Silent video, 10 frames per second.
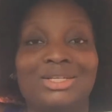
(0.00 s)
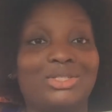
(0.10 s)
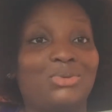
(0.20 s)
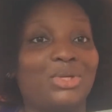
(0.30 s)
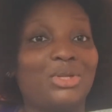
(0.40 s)

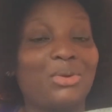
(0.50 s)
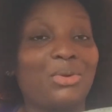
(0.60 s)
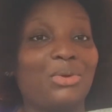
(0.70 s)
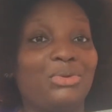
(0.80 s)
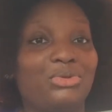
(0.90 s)
So we ended
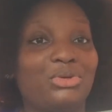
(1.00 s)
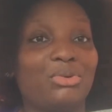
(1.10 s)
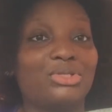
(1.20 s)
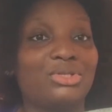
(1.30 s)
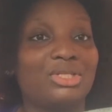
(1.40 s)
up going to church. It
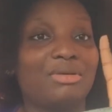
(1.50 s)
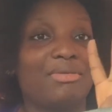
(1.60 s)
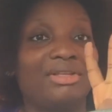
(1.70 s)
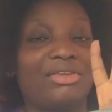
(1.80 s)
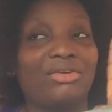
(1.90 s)
wasn't until
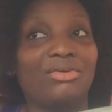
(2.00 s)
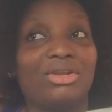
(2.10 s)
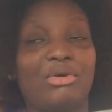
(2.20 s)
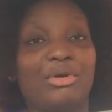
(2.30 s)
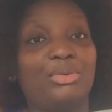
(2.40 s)
about 3
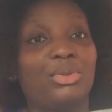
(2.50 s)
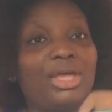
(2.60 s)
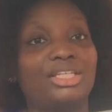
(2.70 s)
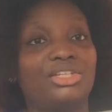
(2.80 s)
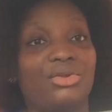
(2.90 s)
o'clock we were able to
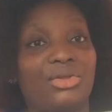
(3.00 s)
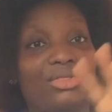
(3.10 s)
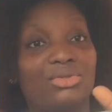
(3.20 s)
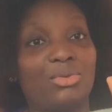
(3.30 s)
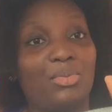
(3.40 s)
get a
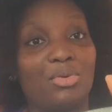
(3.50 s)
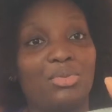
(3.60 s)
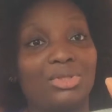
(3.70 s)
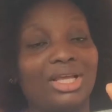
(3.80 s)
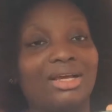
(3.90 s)
generator to
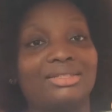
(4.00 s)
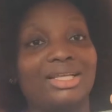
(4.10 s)
pump water.